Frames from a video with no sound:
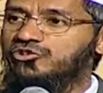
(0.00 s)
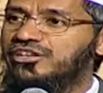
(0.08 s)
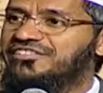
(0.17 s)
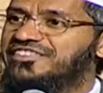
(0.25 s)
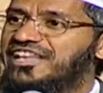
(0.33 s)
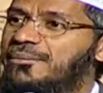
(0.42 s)

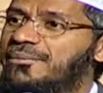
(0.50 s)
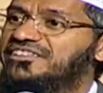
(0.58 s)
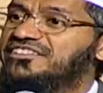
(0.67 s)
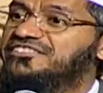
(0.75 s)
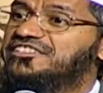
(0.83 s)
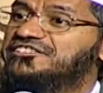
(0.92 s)
Islam has
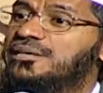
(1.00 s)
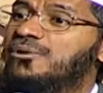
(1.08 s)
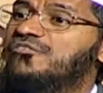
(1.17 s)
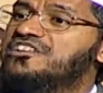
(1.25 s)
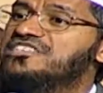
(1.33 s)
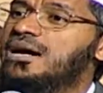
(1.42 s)
a system
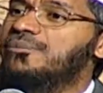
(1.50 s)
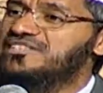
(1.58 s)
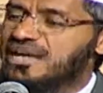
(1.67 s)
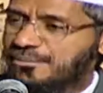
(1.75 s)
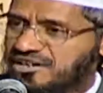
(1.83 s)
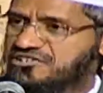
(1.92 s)
of hijab, which
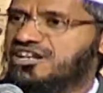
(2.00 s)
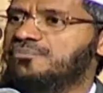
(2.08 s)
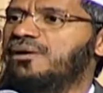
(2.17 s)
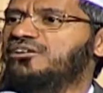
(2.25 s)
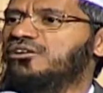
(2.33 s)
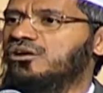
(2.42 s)
I mentioned in
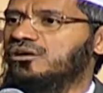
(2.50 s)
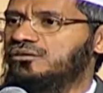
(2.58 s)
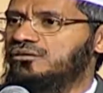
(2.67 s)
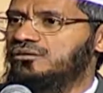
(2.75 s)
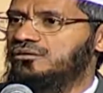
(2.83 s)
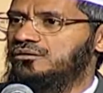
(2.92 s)
my talk.
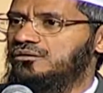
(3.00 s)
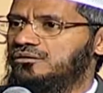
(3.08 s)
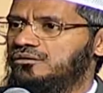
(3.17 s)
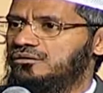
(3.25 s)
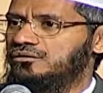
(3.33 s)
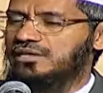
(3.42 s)

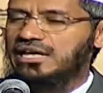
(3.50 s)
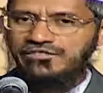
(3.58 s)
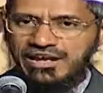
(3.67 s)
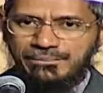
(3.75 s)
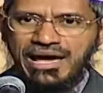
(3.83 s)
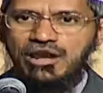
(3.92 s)
That
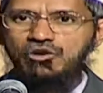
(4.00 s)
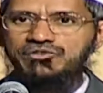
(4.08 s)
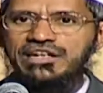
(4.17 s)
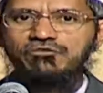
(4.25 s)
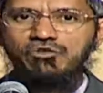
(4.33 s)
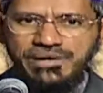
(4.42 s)
when a man looks
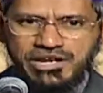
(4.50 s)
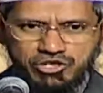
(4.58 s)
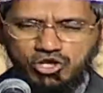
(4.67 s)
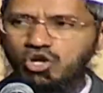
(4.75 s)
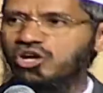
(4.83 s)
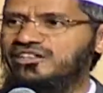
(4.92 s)
at a woman, he
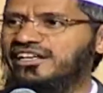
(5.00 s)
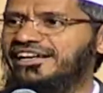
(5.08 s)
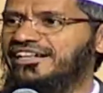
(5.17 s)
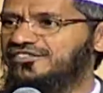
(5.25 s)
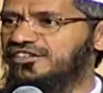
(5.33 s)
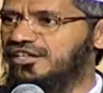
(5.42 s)
should lower the
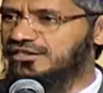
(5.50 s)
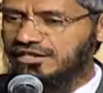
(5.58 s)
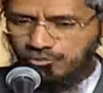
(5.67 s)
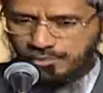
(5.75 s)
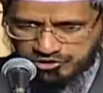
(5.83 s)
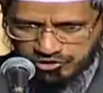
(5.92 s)
gaze. The
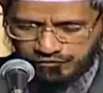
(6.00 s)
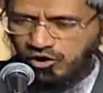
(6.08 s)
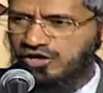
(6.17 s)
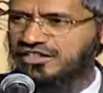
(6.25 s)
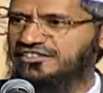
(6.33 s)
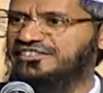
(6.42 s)
woman should follow
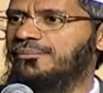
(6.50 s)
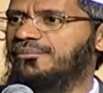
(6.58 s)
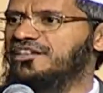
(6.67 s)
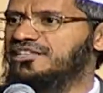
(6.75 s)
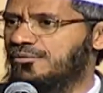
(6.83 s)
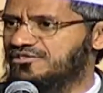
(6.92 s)
the Islamic
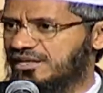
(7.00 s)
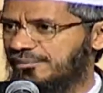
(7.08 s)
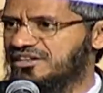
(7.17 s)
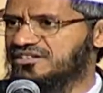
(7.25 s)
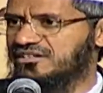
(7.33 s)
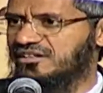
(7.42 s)
hijab, which I
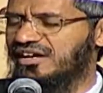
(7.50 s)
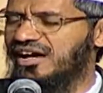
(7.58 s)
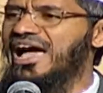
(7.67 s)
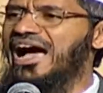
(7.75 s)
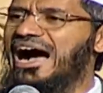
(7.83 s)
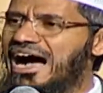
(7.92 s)
mentioned earlier.
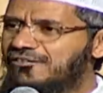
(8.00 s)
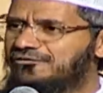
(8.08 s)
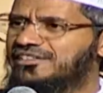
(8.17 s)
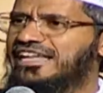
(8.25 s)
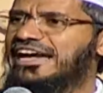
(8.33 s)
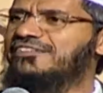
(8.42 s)

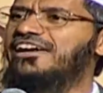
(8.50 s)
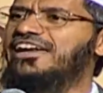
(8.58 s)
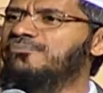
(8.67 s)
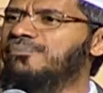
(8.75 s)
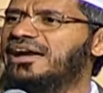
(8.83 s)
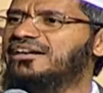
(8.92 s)
After that, if any
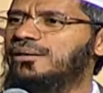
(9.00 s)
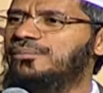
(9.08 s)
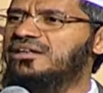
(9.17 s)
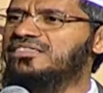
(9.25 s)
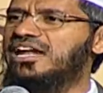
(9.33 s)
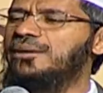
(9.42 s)
man
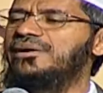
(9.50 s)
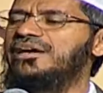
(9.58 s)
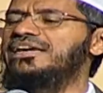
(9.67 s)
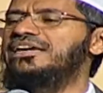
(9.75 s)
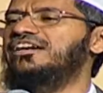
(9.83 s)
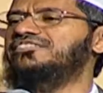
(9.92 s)
commits rape,
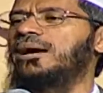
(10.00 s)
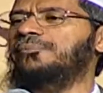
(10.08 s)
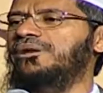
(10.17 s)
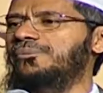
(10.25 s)
he gets capital